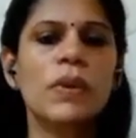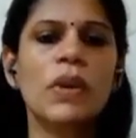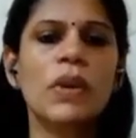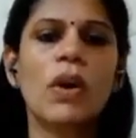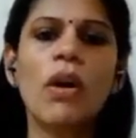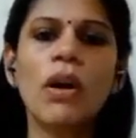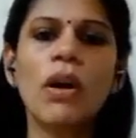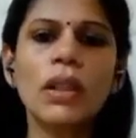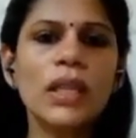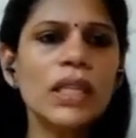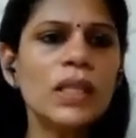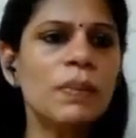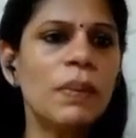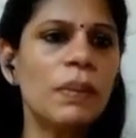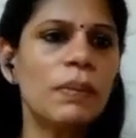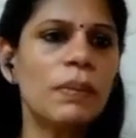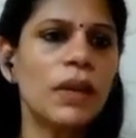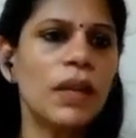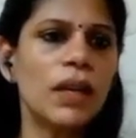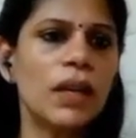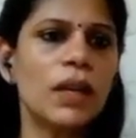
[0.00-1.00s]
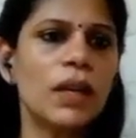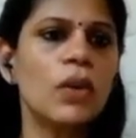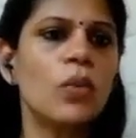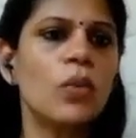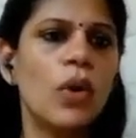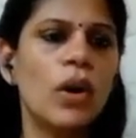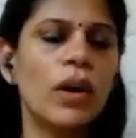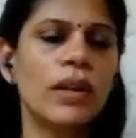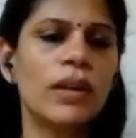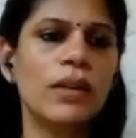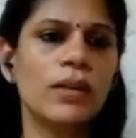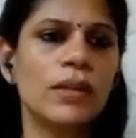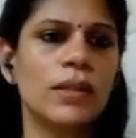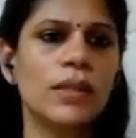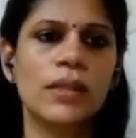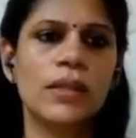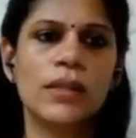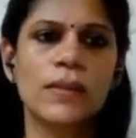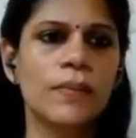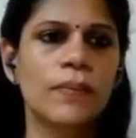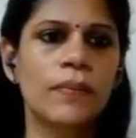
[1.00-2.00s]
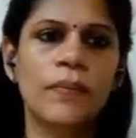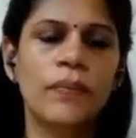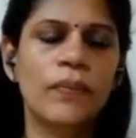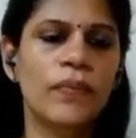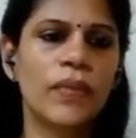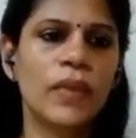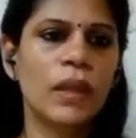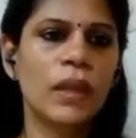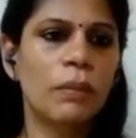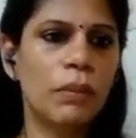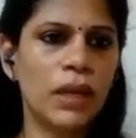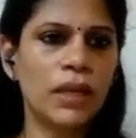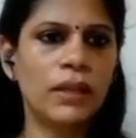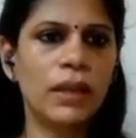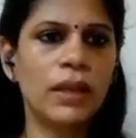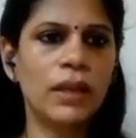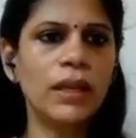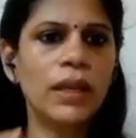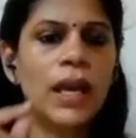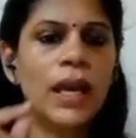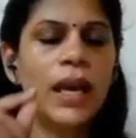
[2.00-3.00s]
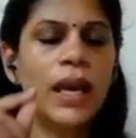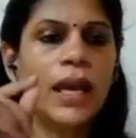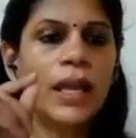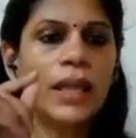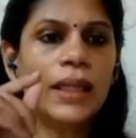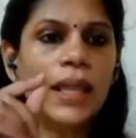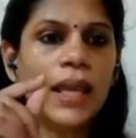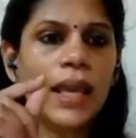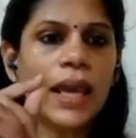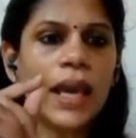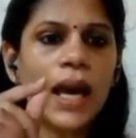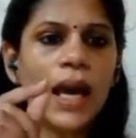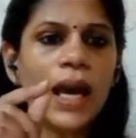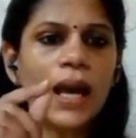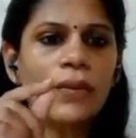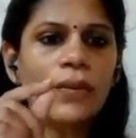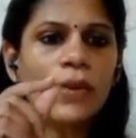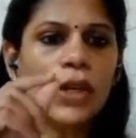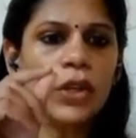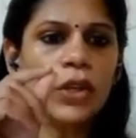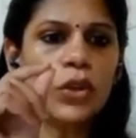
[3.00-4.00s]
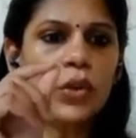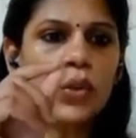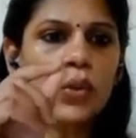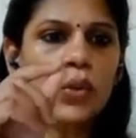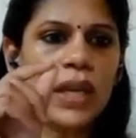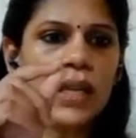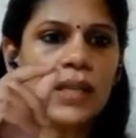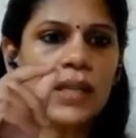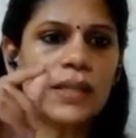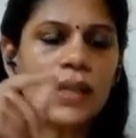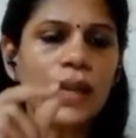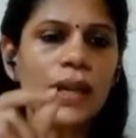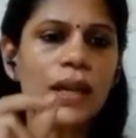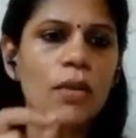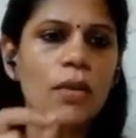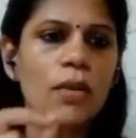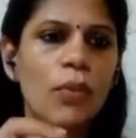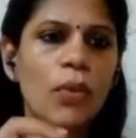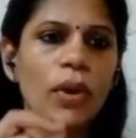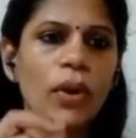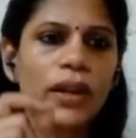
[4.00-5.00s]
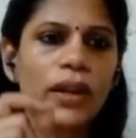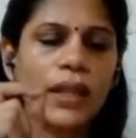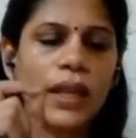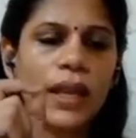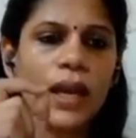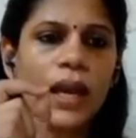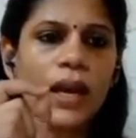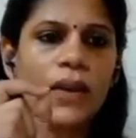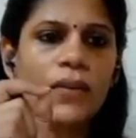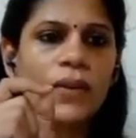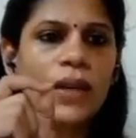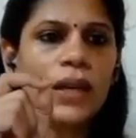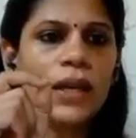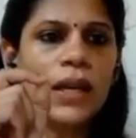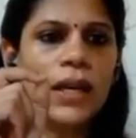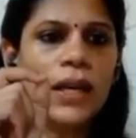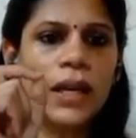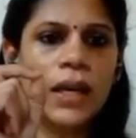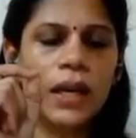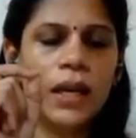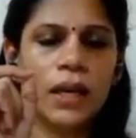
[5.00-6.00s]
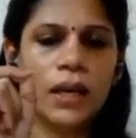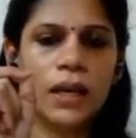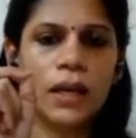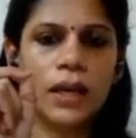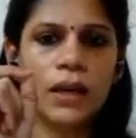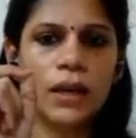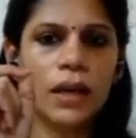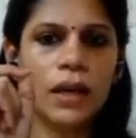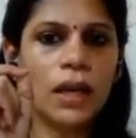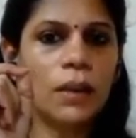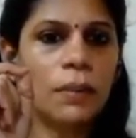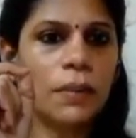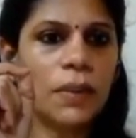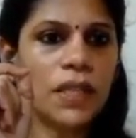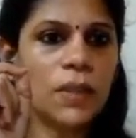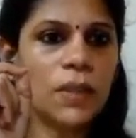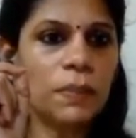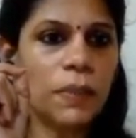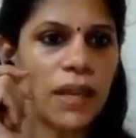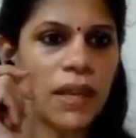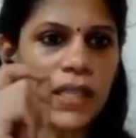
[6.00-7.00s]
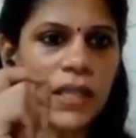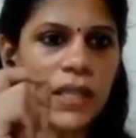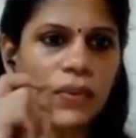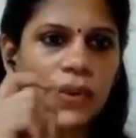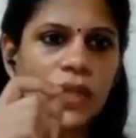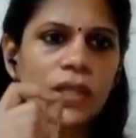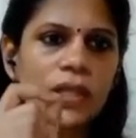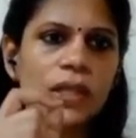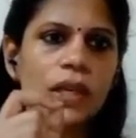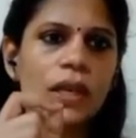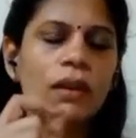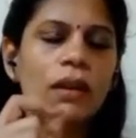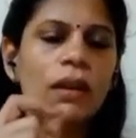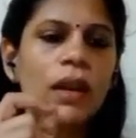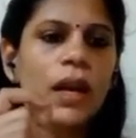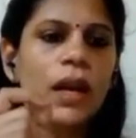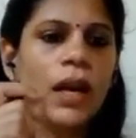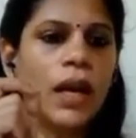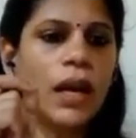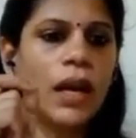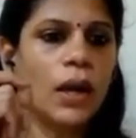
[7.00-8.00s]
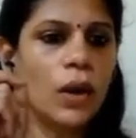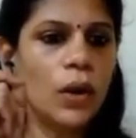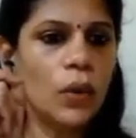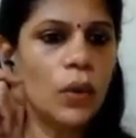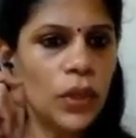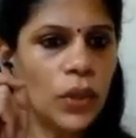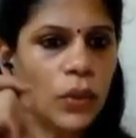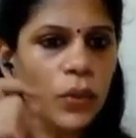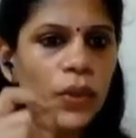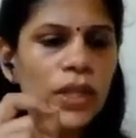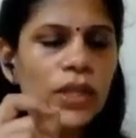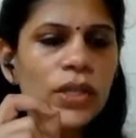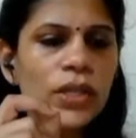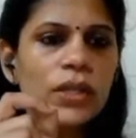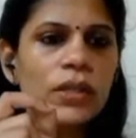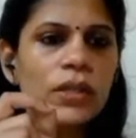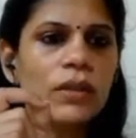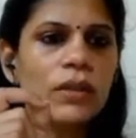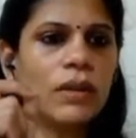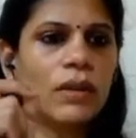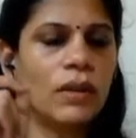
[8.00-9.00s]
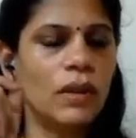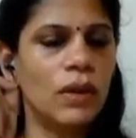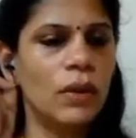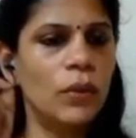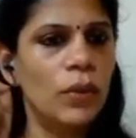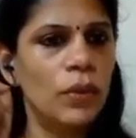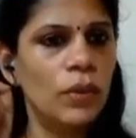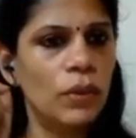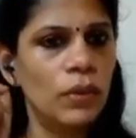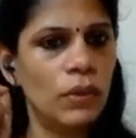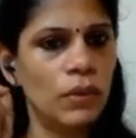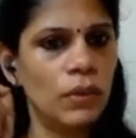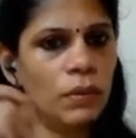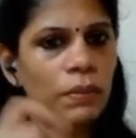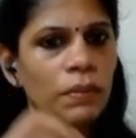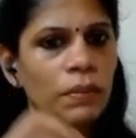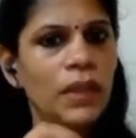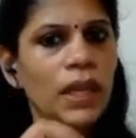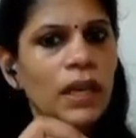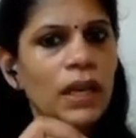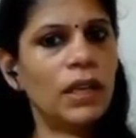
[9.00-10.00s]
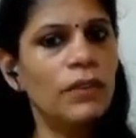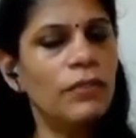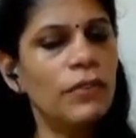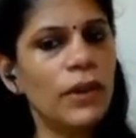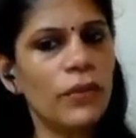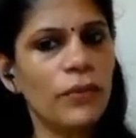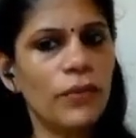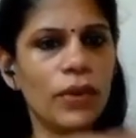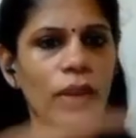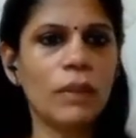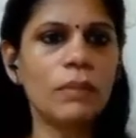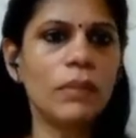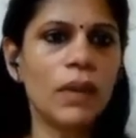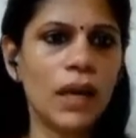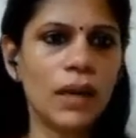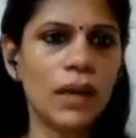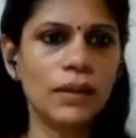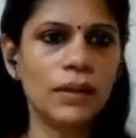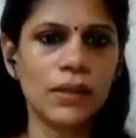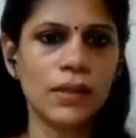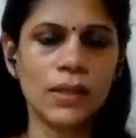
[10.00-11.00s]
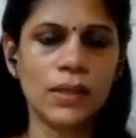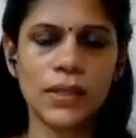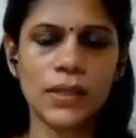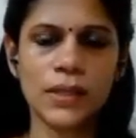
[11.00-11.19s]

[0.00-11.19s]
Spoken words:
All these people are all warriors, but then they have a unique selling point. They have a specific skill with which they differ from others.